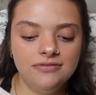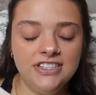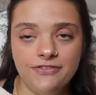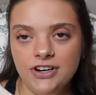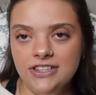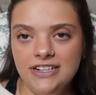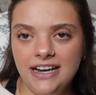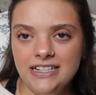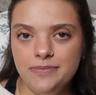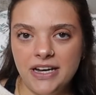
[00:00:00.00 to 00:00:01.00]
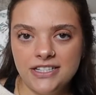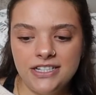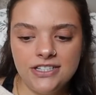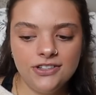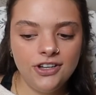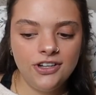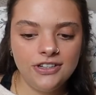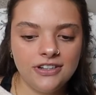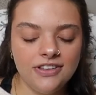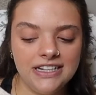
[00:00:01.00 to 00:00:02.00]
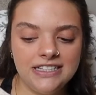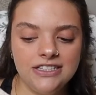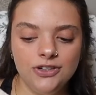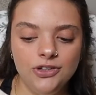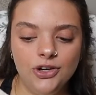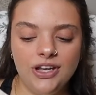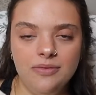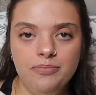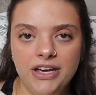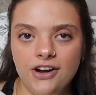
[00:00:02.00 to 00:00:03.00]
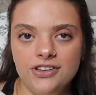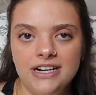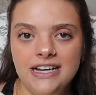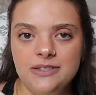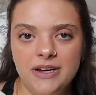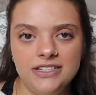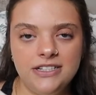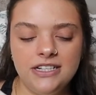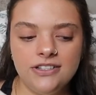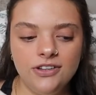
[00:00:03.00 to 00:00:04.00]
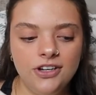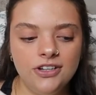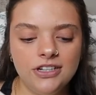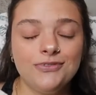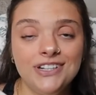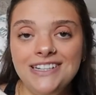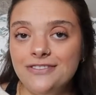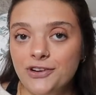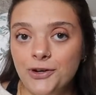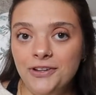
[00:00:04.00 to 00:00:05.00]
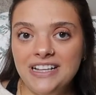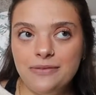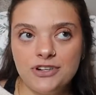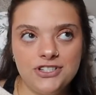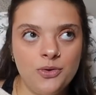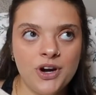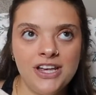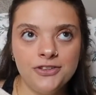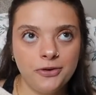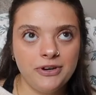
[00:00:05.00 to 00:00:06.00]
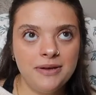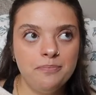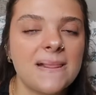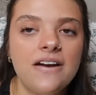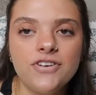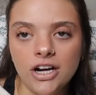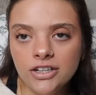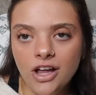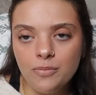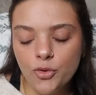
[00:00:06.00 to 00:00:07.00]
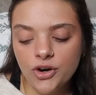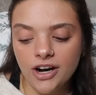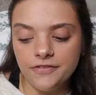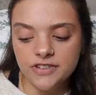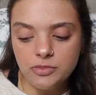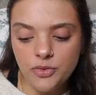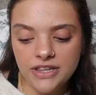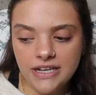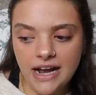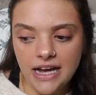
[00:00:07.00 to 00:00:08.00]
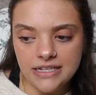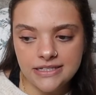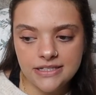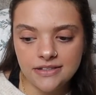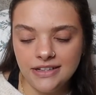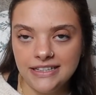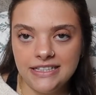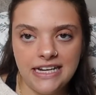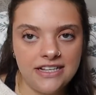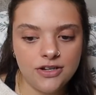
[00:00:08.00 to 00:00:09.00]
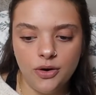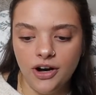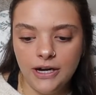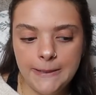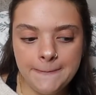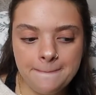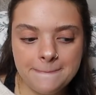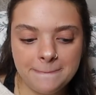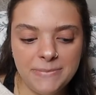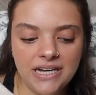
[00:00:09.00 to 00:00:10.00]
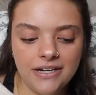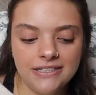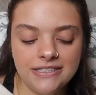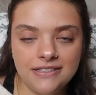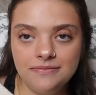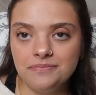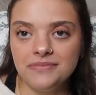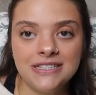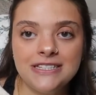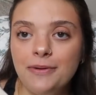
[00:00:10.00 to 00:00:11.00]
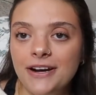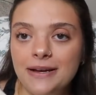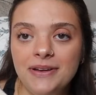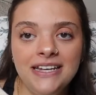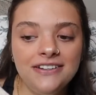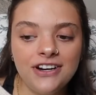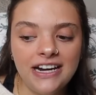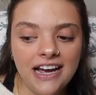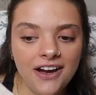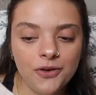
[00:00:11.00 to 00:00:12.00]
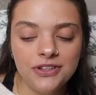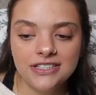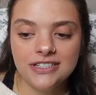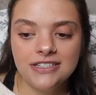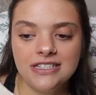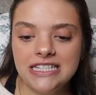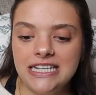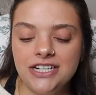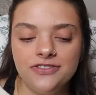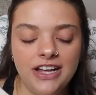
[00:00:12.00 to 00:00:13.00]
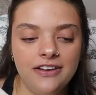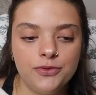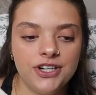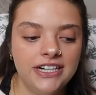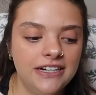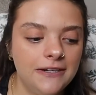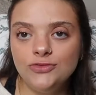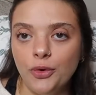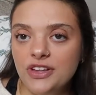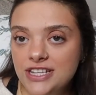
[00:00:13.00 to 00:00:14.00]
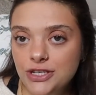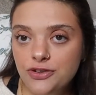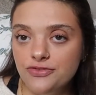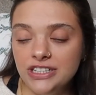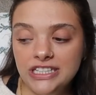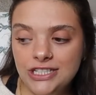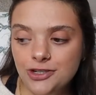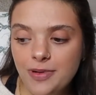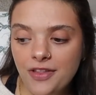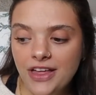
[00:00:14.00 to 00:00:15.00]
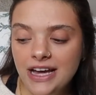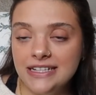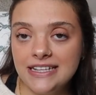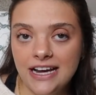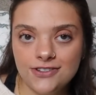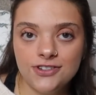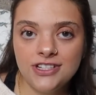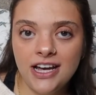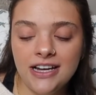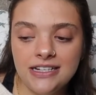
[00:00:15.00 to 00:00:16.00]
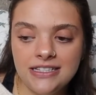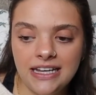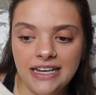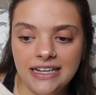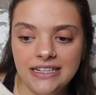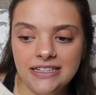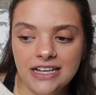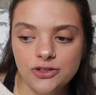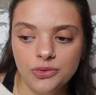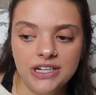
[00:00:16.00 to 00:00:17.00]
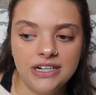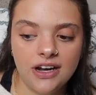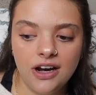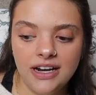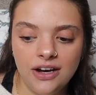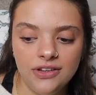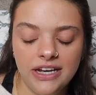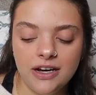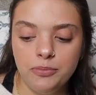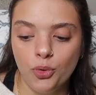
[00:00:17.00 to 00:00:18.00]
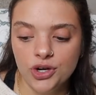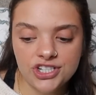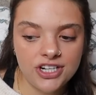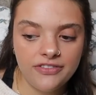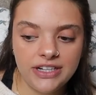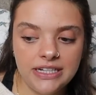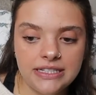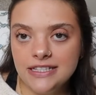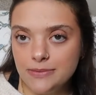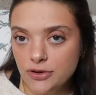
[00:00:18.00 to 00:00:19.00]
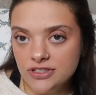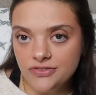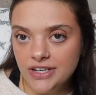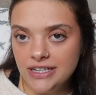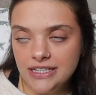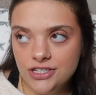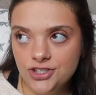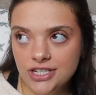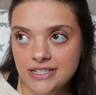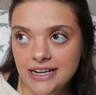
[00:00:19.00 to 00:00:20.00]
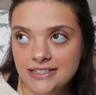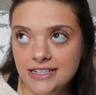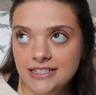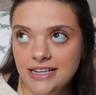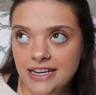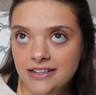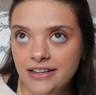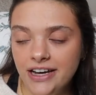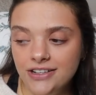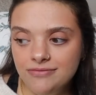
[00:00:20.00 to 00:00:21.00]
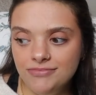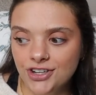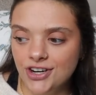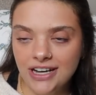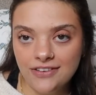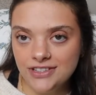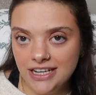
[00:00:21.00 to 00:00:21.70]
different than I expected it to look, like still looking bigger than I expected it to look, really difficult, and we're still working through it. I've gotten a lot more comfortable with it as like the days go on because this is the body I'm in right now. This is the stage of life we're in. The only thing you can really do about that is exercise, and that's only gonna cut out like a portion of it since most of it is just excess skin that you're gonna have to